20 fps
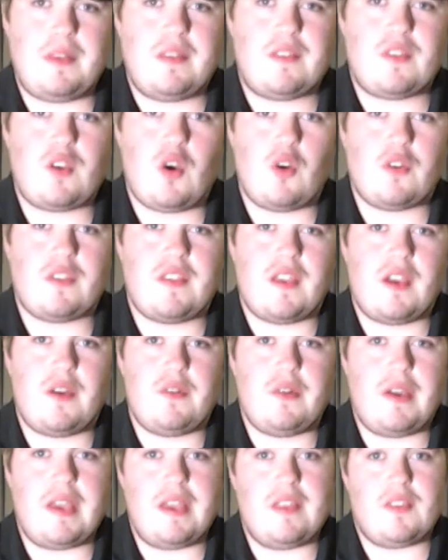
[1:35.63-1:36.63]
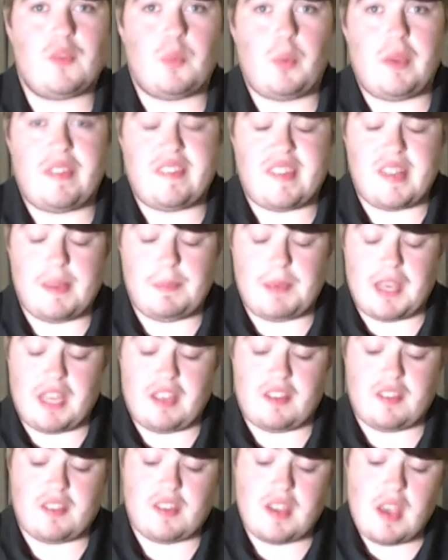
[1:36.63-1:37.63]
this cocktail is whiskey
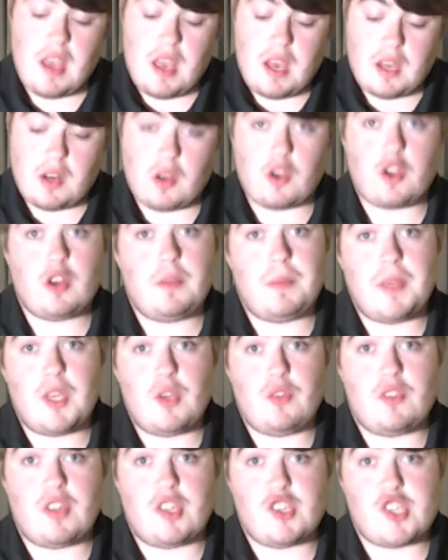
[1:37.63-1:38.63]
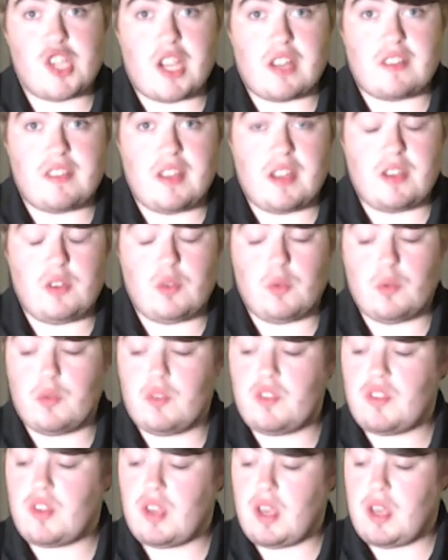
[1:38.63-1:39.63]
based and I'm going to be using Jack
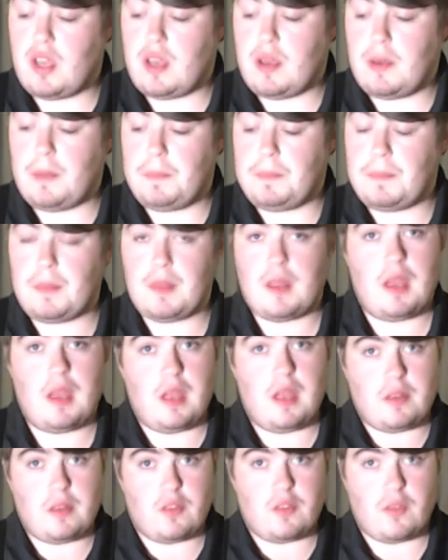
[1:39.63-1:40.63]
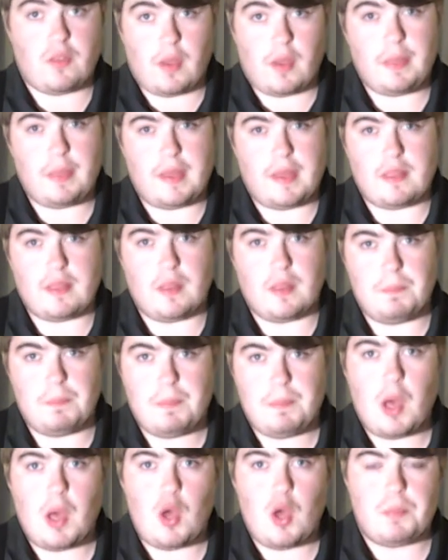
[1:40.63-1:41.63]
Daniels because um, uh, I think the
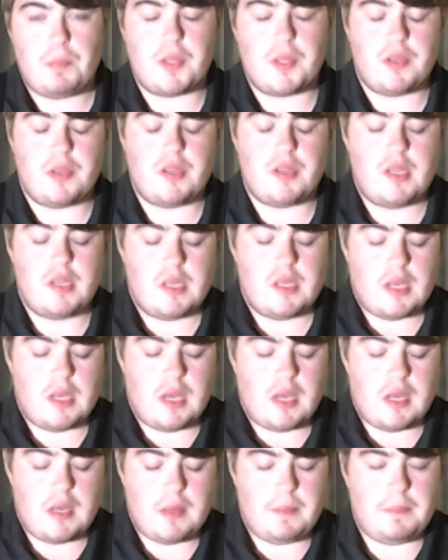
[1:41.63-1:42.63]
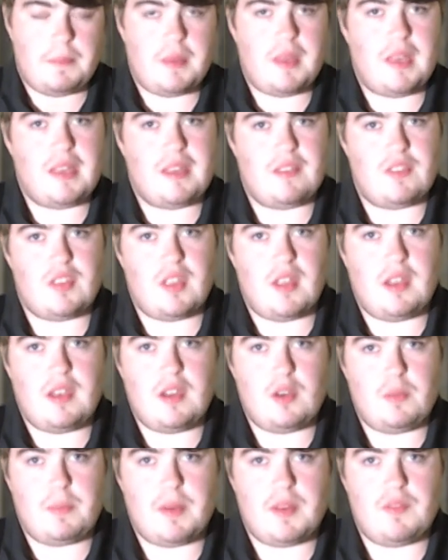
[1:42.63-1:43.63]
bourbon um, gives it
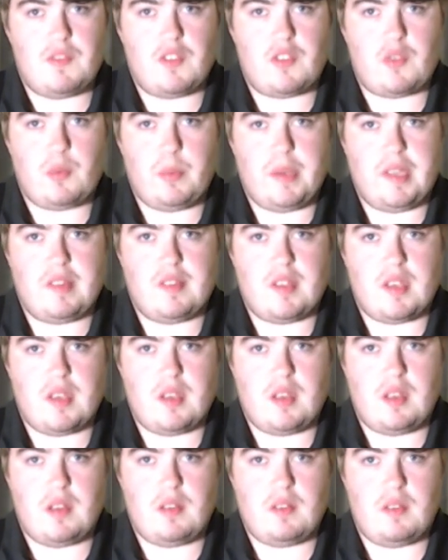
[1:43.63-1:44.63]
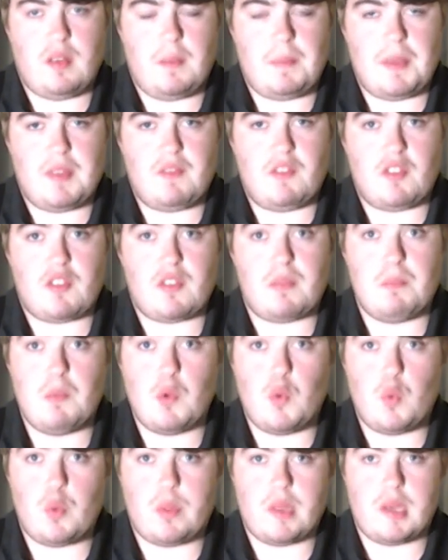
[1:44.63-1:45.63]
a little bit of a sweeter and a bit of a
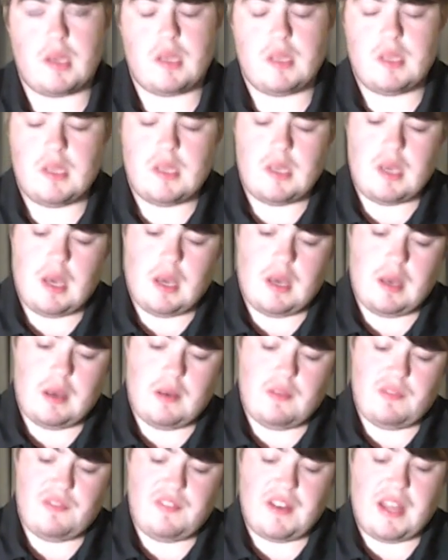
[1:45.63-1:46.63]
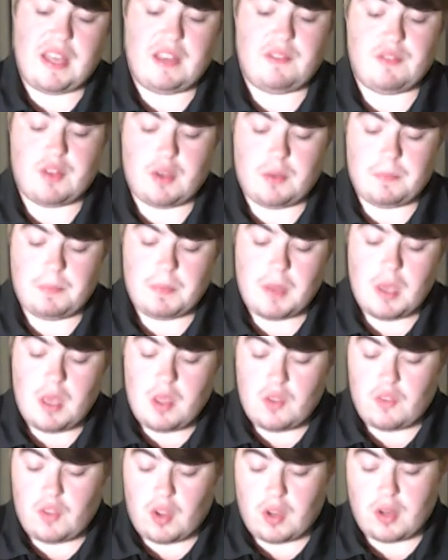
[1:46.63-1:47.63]
smoother uh, flavour.
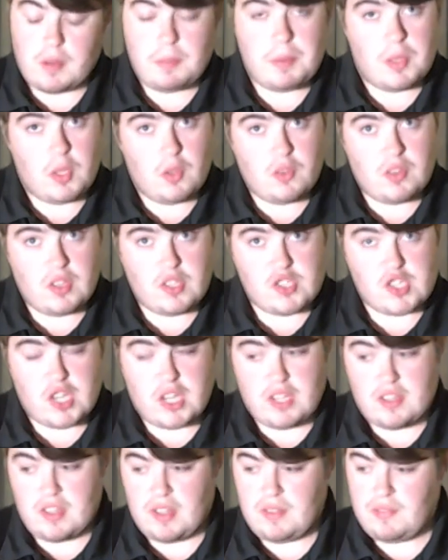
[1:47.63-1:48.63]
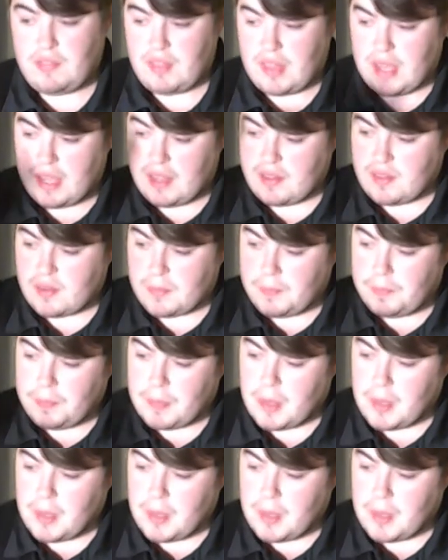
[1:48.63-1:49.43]
So I'm going to be using JD for that.